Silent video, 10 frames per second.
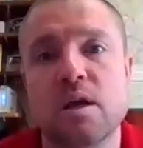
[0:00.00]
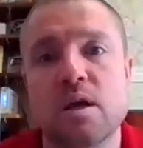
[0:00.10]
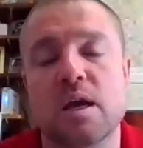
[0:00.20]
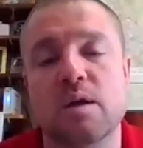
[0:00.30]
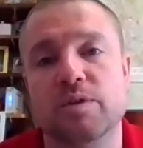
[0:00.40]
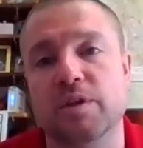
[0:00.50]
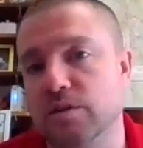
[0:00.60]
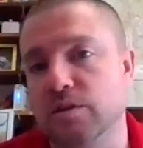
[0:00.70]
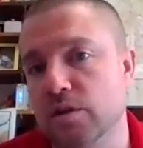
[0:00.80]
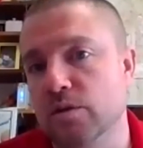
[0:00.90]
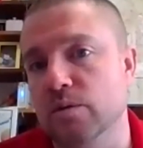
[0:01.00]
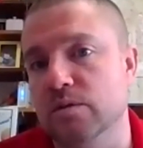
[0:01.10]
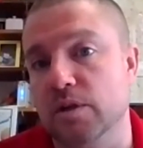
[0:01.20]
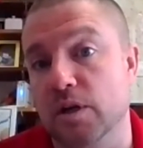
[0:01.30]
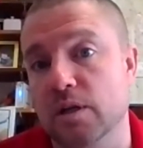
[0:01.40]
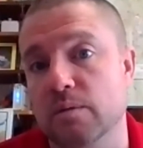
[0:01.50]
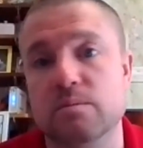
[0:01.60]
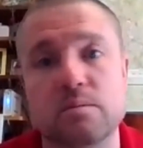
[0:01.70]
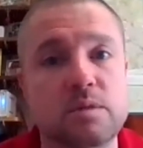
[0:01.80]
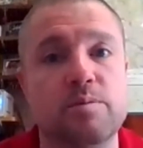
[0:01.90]
And what they'll do is they're going to
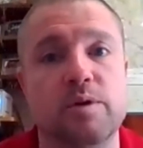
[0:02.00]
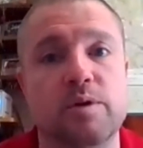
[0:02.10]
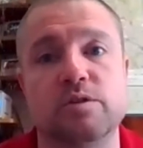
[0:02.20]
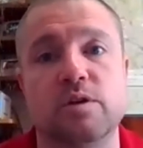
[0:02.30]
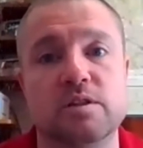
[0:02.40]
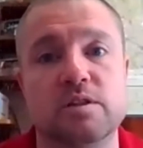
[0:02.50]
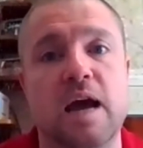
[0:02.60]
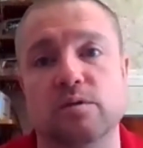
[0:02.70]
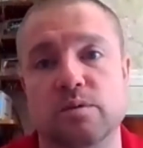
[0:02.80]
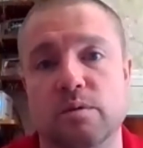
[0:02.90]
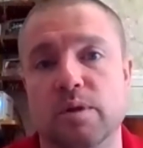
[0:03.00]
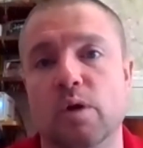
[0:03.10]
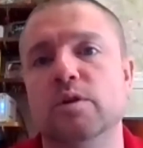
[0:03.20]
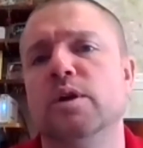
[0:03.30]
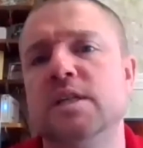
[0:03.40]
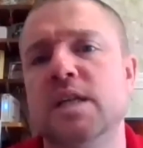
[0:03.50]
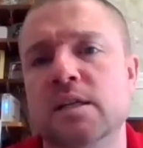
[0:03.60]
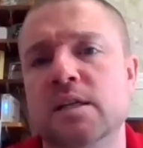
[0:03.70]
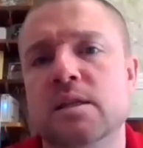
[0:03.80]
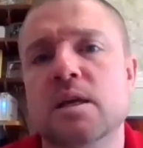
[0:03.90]
depressurize the house with a blower door test
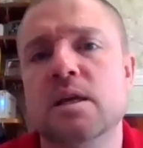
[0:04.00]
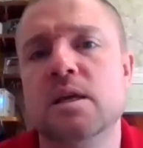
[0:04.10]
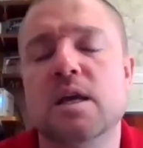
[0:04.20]
and